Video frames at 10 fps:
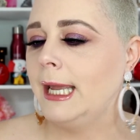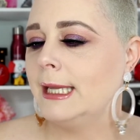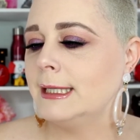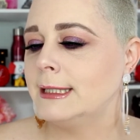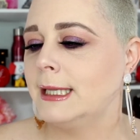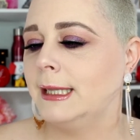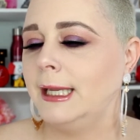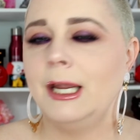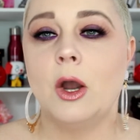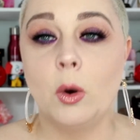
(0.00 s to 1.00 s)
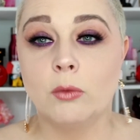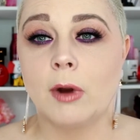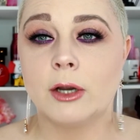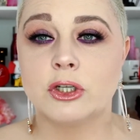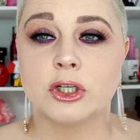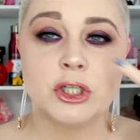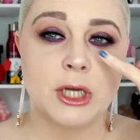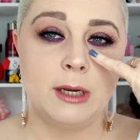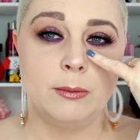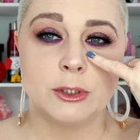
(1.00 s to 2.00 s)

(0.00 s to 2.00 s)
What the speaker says: is the O Roger shade,